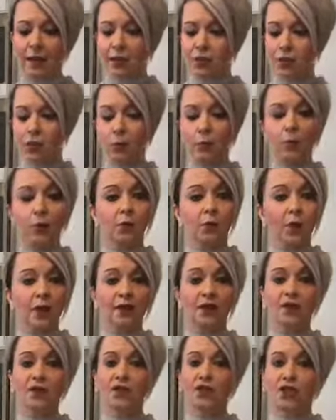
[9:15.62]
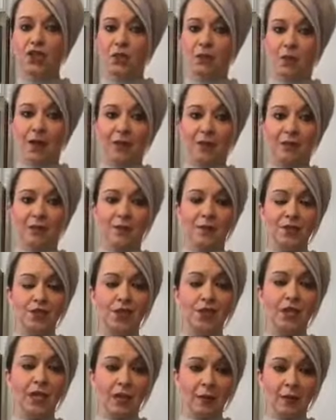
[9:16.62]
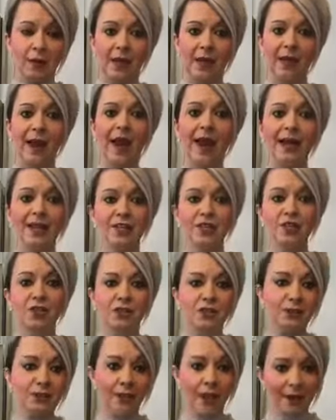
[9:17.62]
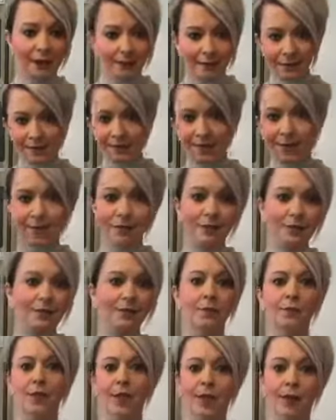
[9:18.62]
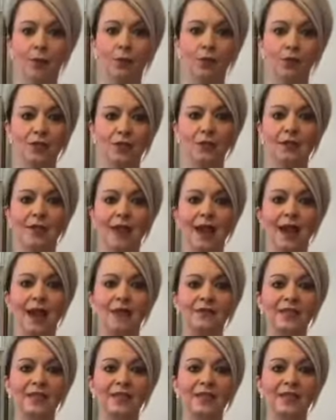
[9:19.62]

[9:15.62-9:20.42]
You can put it right on the sheet cake pan. I just like to be able to have